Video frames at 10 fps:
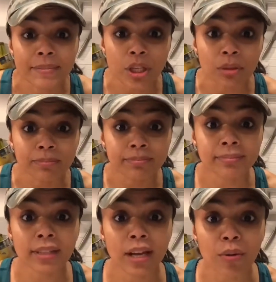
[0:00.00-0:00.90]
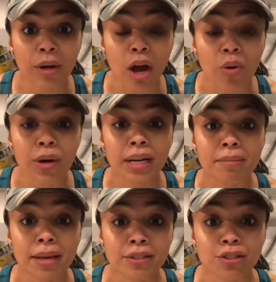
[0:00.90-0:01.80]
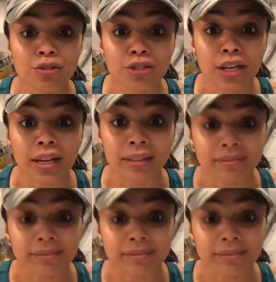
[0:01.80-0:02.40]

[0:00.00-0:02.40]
So here we go. We're gonna make stewed chicken.